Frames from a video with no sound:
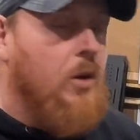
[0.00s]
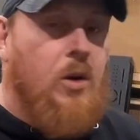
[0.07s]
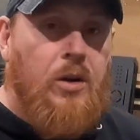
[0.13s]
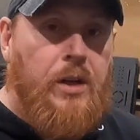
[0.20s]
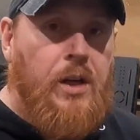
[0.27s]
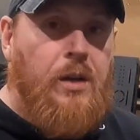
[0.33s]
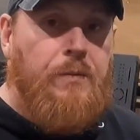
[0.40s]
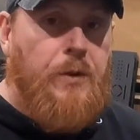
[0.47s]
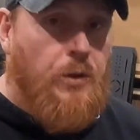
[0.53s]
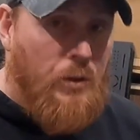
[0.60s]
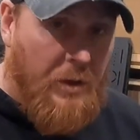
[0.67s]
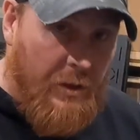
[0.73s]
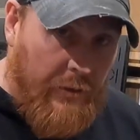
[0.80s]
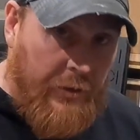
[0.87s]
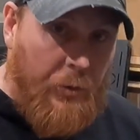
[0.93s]
long enough and you
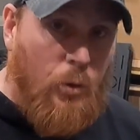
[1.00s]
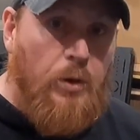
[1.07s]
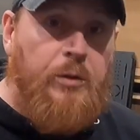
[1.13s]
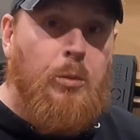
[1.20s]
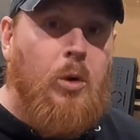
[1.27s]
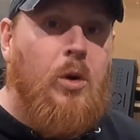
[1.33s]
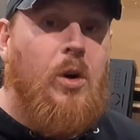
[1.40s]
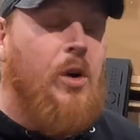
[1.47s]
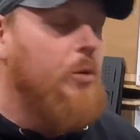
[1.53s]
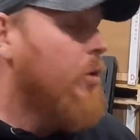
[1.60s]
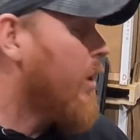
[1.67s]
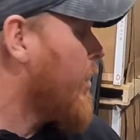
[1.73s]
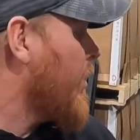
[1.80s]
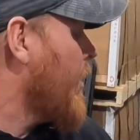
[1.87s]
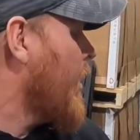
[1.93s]
need to source more
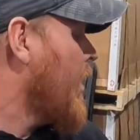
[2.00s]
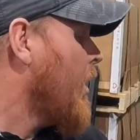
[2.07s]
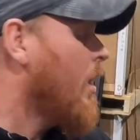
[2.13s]
hardware,